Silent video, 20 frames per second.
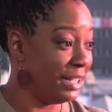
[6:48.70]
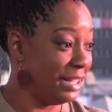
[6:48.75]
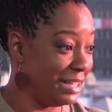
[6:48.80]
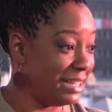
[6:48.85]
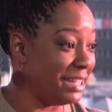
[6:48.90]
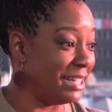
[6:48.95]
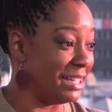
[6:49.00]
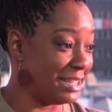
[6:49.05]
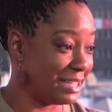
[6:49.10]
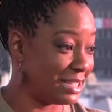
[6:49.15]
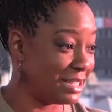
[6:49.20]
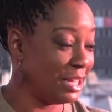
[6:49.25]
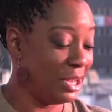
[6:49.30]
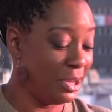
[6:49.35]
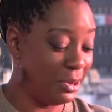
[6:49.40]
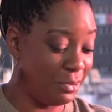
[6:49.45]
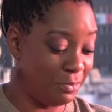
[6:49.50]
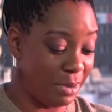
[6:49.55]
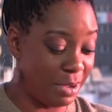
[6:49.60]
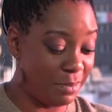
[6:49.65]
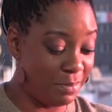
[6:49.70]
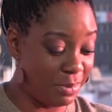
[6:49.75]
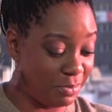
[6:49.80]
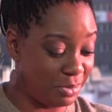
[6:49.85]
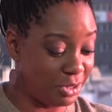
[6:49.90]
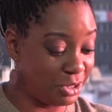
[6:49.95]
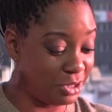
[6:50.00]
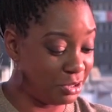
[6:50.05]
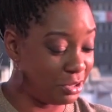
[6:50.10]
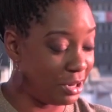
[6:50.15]
Yes. Maybe
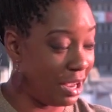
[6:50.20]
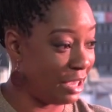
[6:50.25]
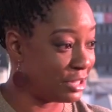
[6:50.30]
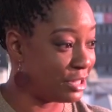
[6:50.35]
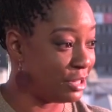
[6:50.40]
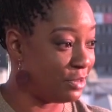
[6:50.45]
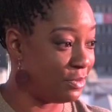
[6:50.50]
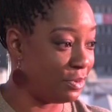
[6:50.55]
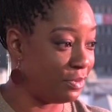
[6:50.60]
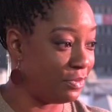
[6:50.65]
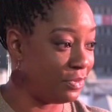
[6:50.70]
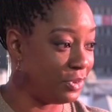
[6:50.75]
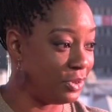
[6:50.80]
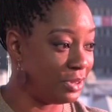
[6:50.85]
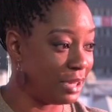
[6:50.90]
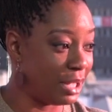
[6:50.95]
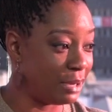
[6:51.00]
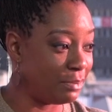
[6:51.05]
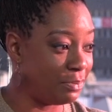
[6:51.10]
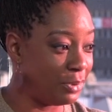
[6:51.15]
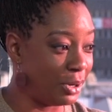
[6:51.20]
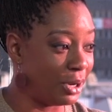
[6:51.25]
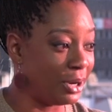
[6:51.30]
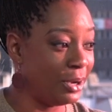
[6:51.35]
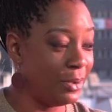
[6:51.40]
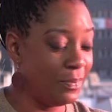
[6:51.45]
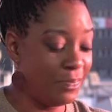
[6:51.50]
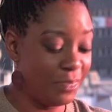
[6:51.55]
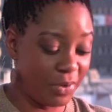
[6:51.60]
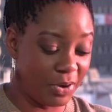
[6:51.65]
we should actually review that book
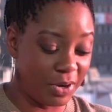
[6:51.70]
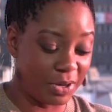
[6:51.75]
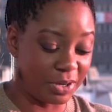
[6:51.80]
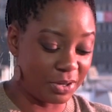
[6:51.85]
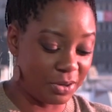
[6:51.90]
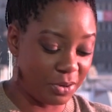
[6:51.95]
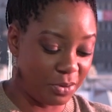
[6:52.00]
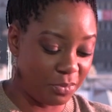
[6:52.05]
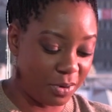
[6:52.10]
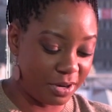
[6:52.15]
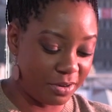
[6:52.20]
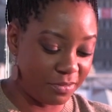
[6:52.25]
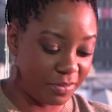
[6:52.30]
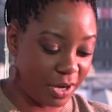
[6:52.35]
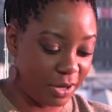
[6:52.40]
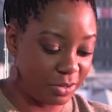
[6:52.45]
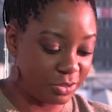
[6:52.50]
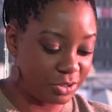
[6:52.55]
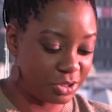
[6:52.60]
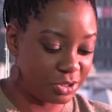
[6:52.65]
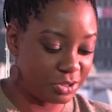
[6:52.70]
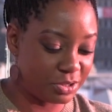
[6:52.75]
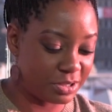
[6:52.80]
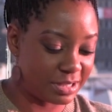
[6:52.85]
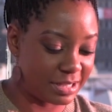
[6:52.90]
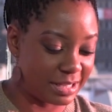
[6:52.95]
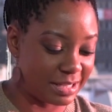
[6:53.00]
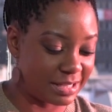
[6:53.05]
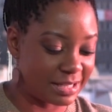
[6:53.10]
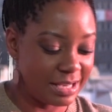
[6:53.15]
on one of our
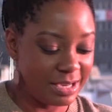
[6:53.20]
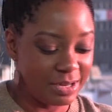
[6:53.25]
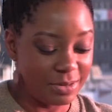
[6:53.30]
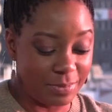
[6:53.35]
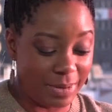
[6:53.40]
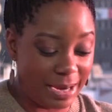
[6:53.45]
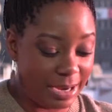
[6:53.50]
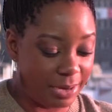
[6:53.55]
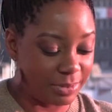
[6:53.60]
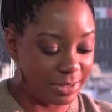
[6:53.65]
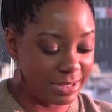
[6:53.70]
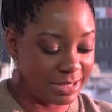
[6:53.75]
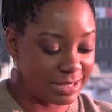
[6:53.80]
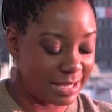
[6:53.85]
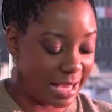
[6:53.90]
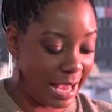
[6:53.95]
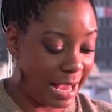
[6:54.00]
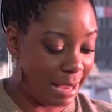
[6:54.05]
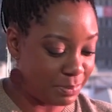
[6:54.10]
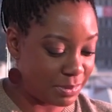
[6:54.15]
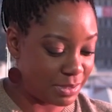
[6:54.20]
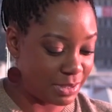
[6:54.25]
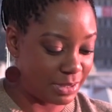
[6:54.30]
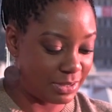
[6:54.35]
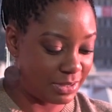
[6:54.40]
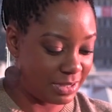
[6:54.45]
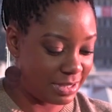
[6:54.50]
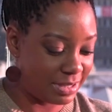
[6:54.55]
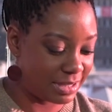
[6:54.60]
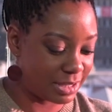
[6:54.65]
Tuesdays. Wow, it's
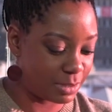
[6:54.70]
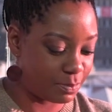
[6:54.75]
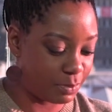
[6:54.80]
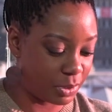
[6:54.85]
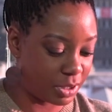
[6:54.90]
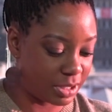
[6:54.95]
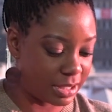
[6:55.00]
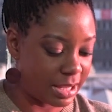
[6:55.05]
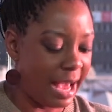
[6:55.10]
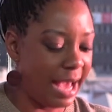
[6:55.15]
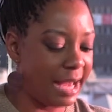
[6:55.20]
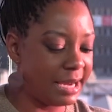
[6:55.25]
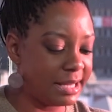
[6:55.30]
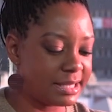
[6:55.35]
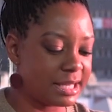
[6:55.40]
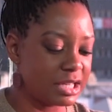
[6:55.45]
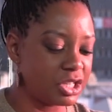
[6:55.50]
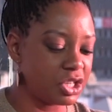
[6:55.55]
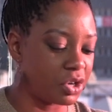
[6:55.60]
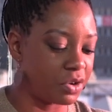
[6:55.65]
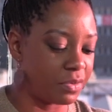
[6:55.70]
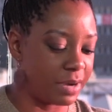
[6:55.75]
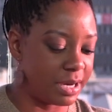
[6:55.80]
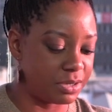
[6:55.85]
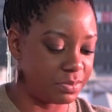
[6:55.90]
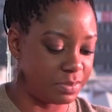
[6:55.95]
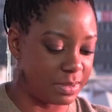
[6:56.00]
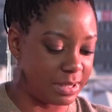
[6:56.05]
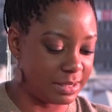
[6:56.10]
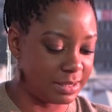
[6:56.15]
absolutely, this book and it's such a great
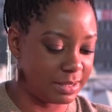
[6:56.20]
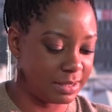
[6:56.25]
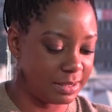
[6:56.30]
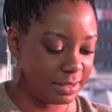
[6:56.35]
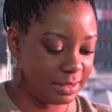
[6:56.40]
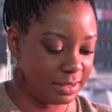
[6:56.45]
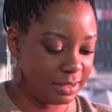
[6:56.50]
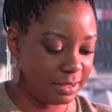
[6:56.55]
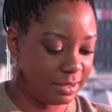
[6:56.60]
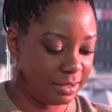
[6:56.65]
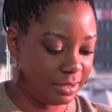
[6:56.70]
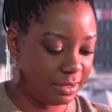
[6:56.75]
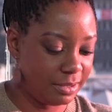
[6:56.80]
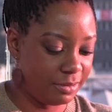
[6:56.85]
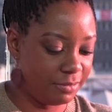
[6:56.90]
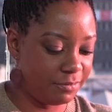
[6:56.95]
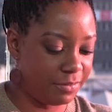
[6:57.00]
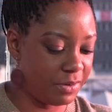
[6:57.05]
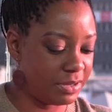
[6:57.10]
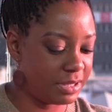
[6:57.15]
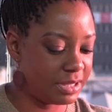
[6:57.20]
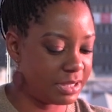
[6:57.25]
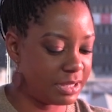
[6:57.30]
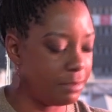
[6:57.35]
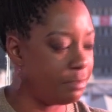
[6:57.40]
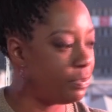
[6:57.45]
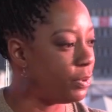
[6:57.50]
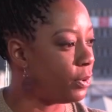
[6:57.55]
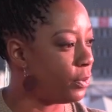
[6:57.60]
read. Very simple,